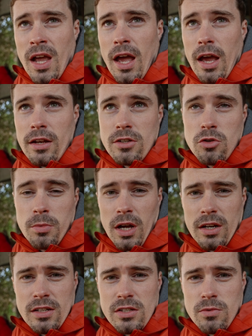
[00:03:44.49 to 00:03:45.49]
and to be
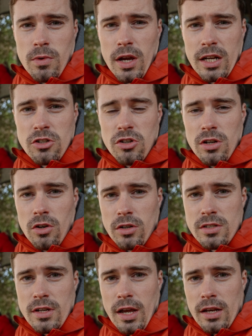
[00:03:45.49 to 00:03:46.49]
honest, we're actually
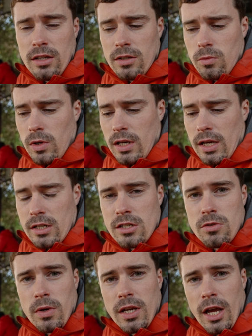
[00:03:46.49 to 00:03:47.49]
not ending really at
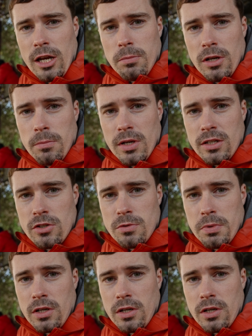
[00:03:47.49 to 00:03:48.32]
28mm,